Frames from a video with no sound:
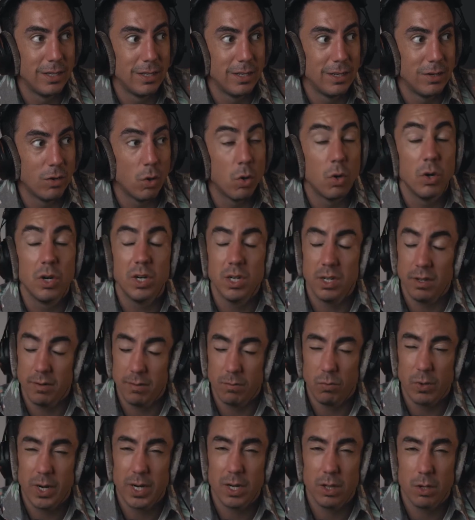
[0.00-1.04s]
or a
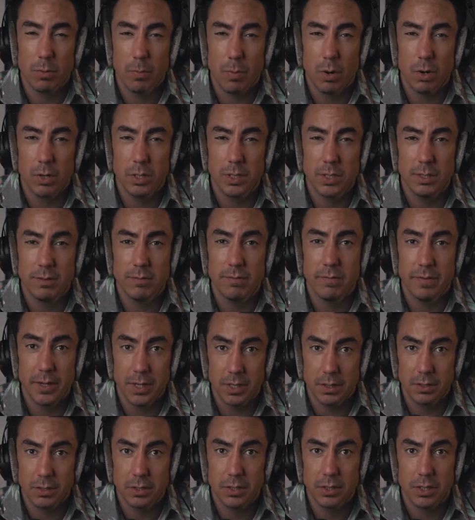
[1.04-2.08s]
regular person
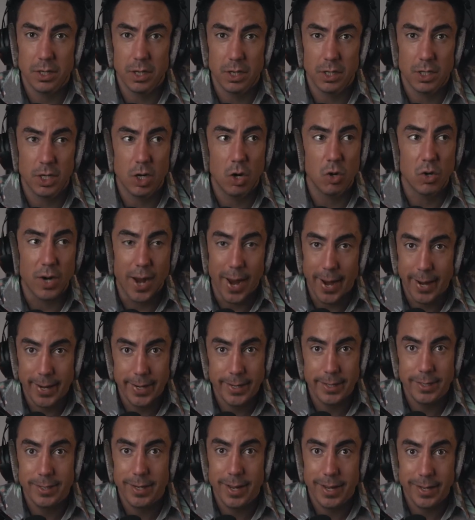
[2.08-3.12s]
fails a
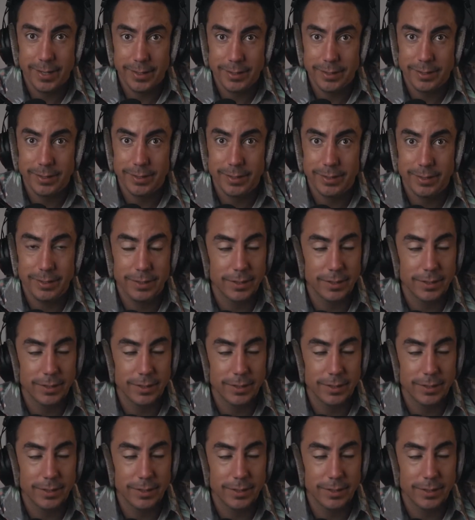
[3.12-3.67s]
cocaine test,